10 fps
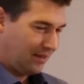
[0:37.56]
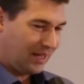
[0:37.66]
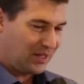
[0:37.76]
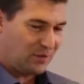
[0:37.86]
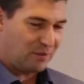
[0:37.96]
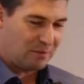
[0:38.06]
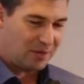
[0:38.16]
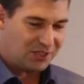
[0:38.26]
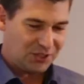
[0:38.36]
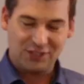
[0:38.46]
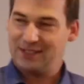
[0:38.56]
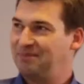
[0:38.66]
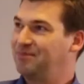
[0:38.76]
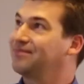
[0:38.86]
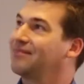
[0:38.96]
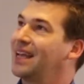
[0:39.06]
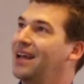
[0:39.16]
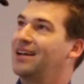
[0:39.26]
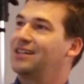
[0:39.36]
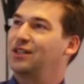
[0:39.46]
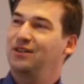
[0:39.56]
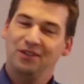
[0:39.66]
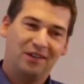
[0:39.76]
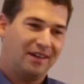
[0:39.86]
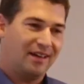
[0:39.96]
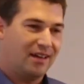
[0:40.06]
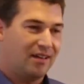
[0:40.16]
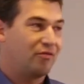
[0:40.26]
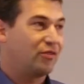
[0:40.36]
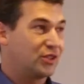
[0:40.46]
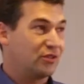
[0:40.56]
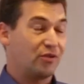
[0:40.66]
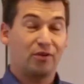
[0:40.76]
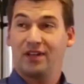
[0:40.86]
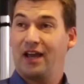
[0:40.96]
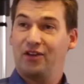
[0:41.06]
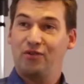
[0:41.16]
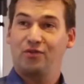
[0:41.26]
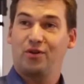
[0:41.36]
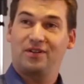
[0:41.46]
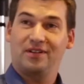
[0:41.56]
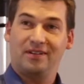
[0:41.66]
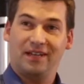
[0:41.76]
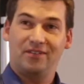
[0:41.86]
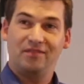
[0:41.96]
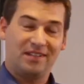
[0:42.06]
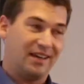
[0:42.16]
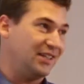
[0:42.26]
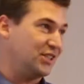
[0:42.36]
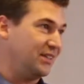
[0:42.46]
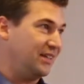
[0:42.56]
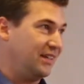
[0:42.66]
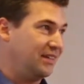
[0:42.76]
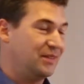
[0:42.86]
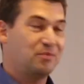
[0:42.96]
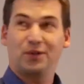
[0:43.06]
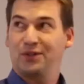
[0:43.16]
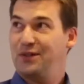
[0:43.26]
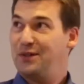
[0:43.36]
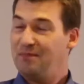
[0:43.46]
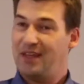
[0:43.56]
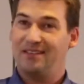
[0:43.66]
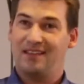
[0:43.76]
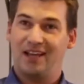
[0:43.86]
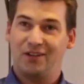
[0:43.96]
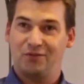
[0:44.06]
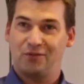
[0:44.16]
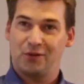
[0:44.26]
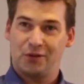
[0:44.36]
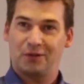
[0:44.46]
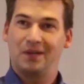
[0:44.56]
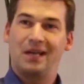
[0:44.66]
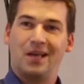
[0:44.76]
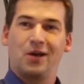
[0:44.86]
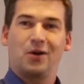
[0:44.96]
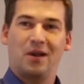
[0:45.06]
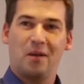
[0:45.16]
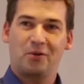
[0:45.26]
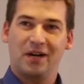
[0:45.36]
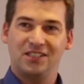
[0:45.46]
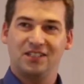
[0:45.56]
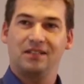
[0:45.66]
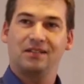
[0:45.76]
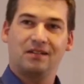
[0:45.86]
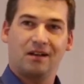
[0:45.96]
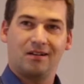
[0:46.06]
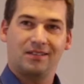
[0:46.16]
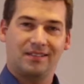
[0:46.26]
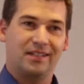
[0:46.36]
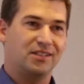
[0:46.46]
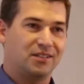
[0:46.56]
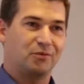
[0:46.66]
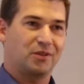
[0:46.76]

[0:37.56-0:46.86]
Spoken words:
Thank you very much. Jean-Luc, first of all, thank you for the invitation here in Bordeaux, and thank you for your collaboration in the last years.